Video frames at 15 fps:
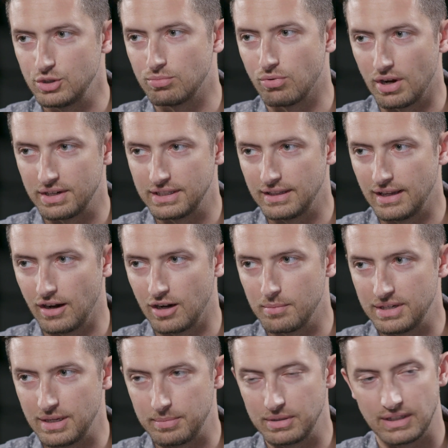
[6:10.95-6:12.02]
you brought in there and
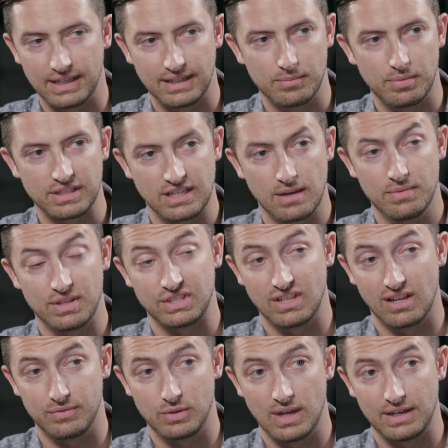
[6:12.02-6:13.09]
manipulated, but some of the
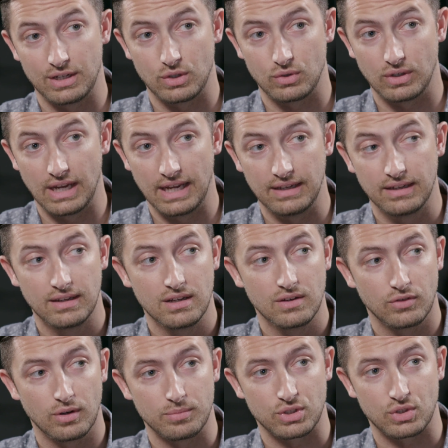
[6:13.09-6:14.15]
stuff you had to create
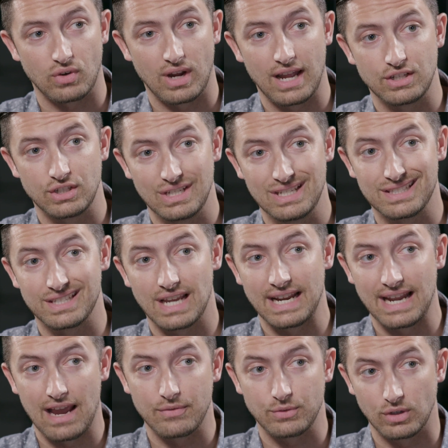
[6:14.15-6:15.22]
from scratch inside
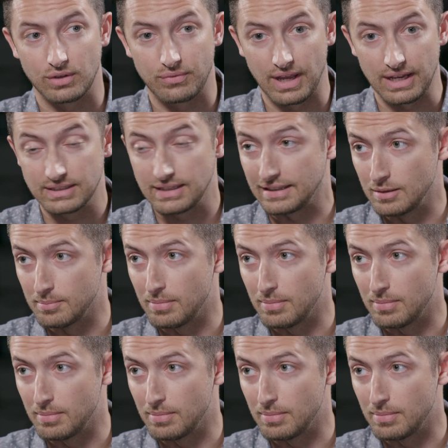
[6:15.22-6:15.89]
After Effects, like the